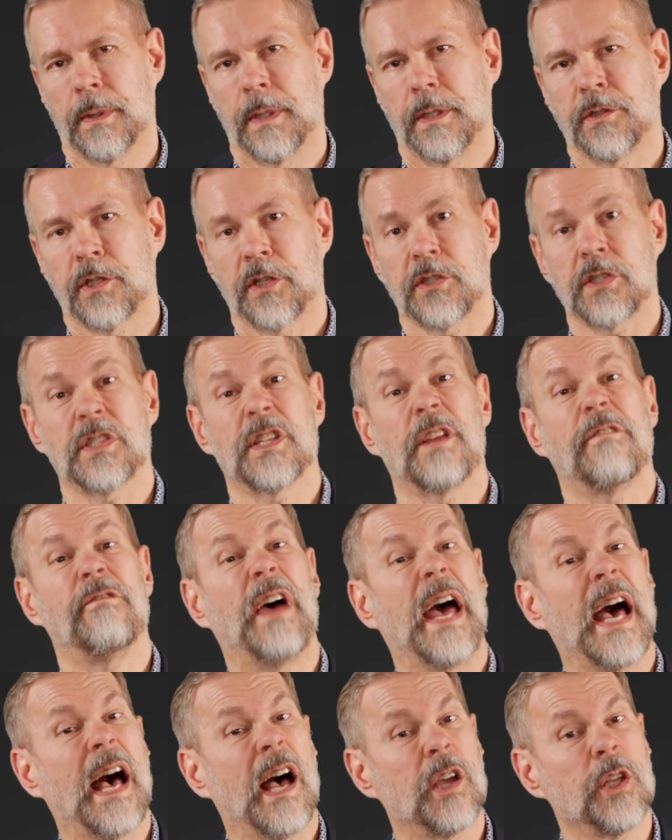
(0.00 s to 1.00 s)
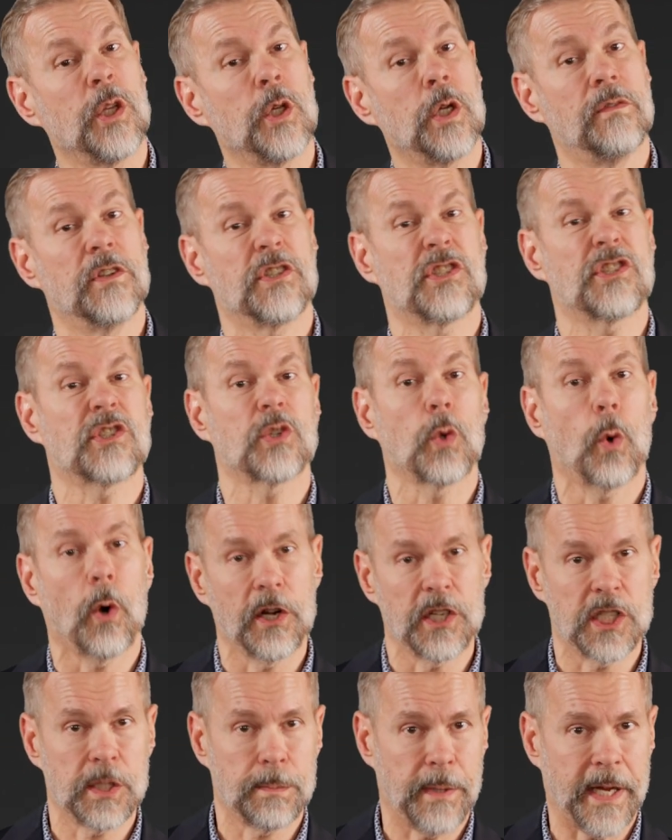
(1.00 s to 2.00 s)
such as the value of the
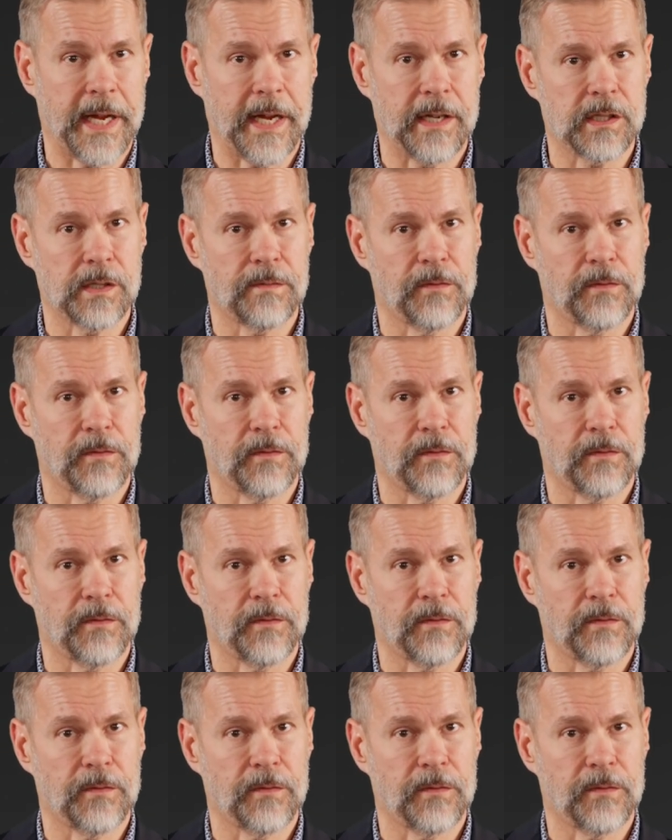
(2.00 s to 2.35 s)
storage space